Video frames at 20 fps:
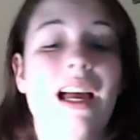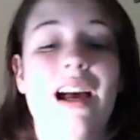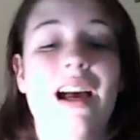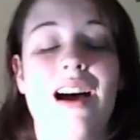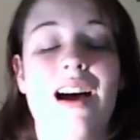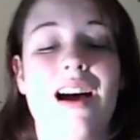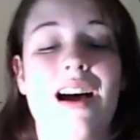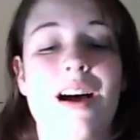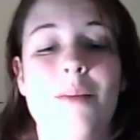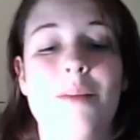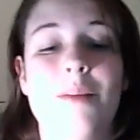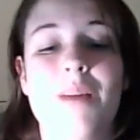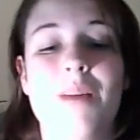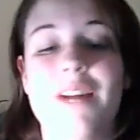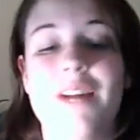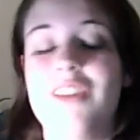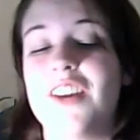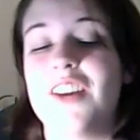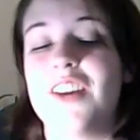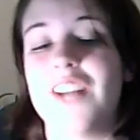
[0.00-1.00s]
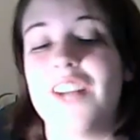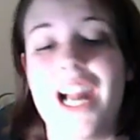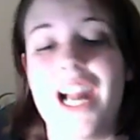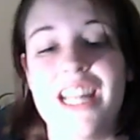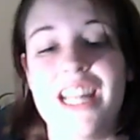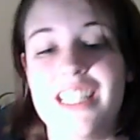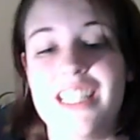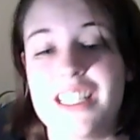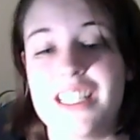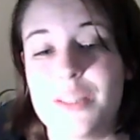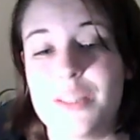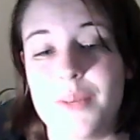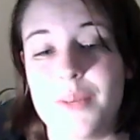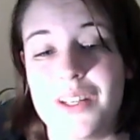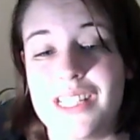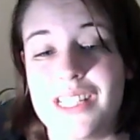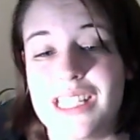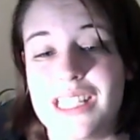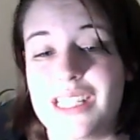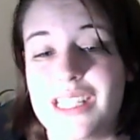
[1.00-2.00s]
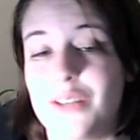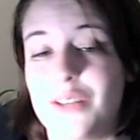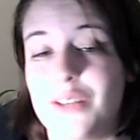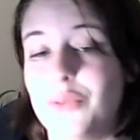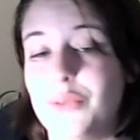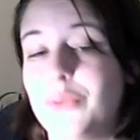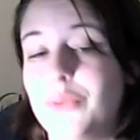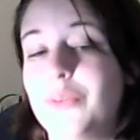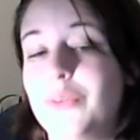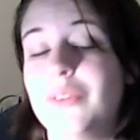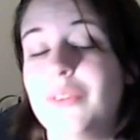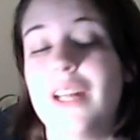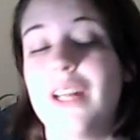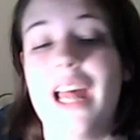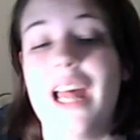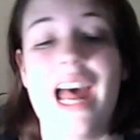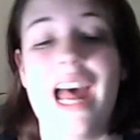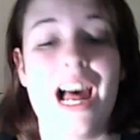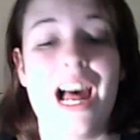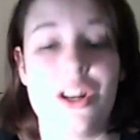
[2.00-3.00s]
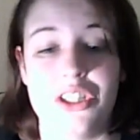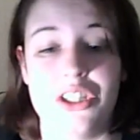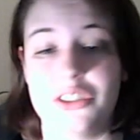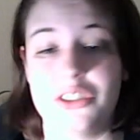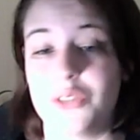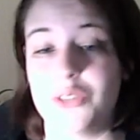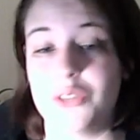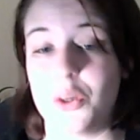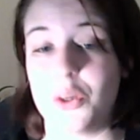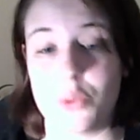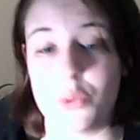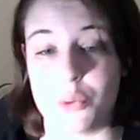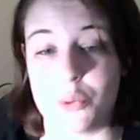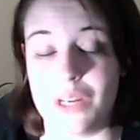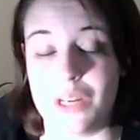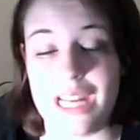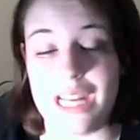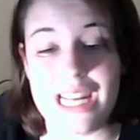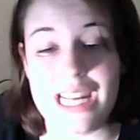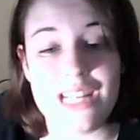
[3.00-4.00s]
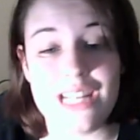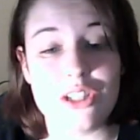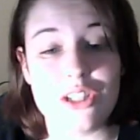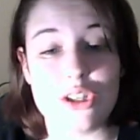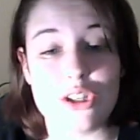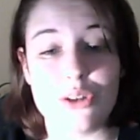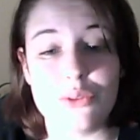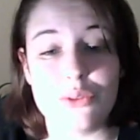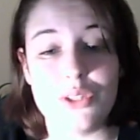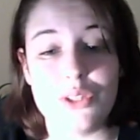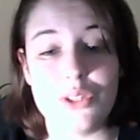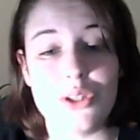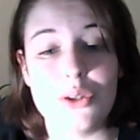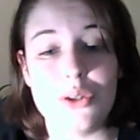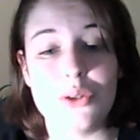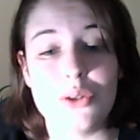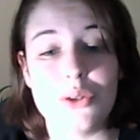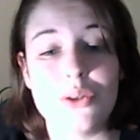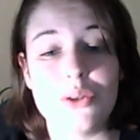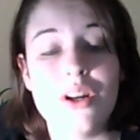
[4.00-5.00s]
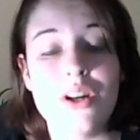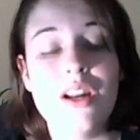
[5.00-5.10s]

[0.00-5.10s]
I've never had the experience of how to go through an interview